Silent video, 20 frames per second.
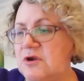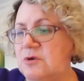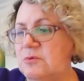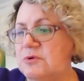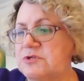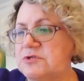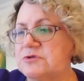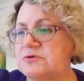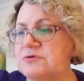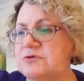
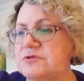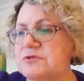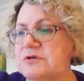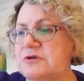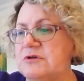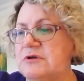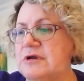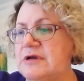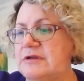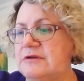which is
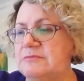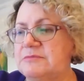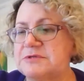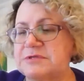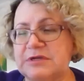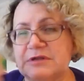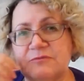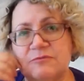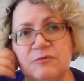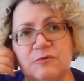also
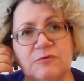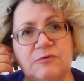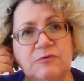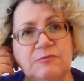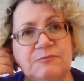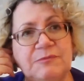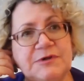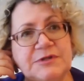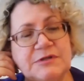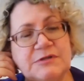100% wool,
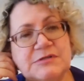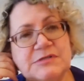but